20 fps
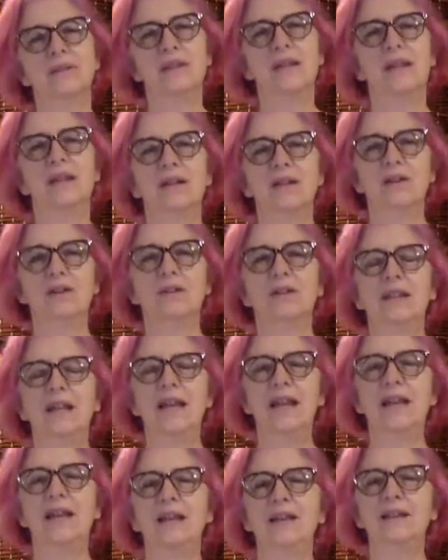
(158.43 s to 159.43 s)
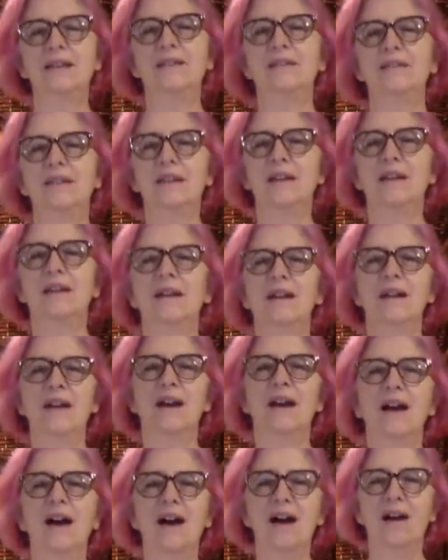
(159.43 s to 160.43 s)
in our legs
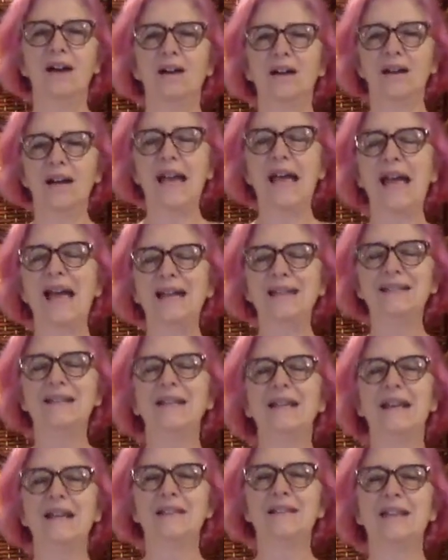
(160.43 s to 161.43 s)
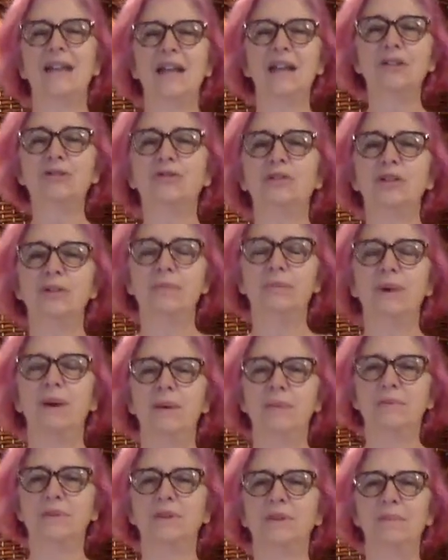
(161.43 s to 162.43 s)
are acting as energy
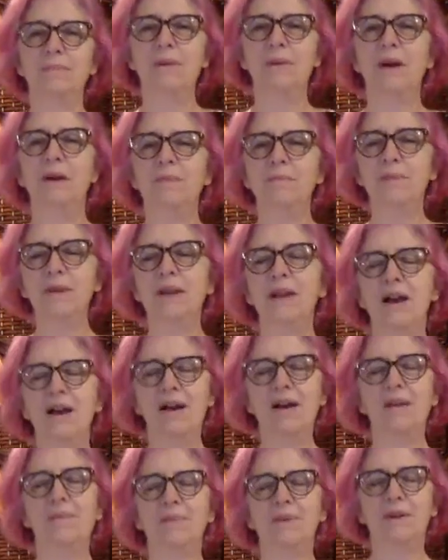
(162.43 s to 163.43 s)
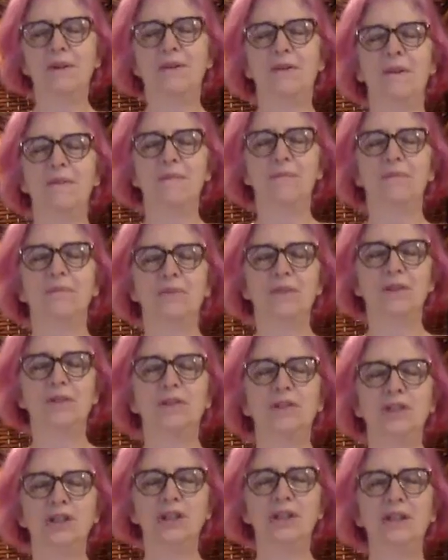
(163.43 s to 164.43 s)
pumps, pumping up the
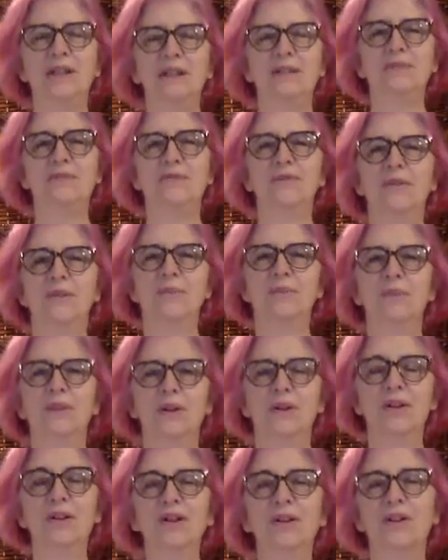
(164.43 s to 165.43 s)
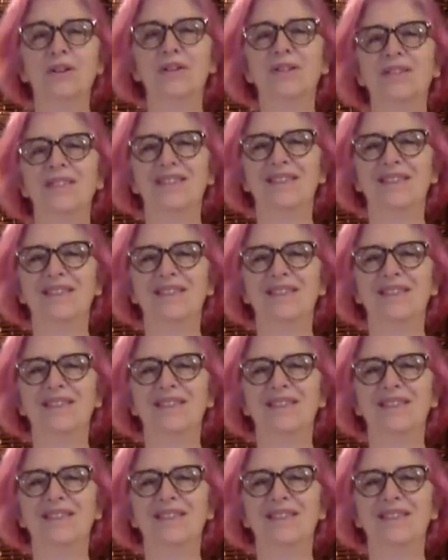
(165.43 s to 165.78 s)
chi from the earth